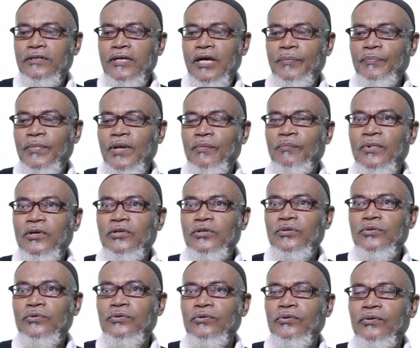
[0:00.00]
Type number
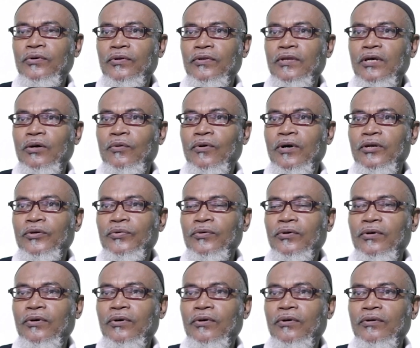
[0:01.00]
two, they are what
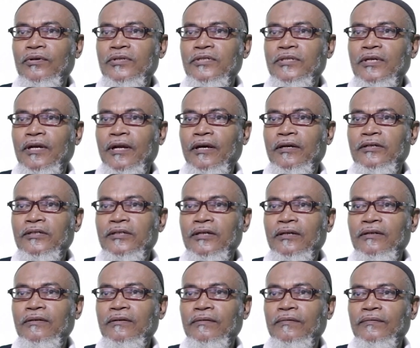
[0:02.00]
we call
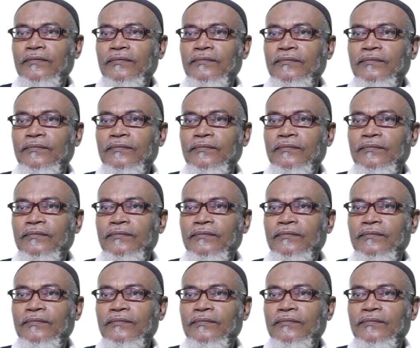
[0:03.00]
selection.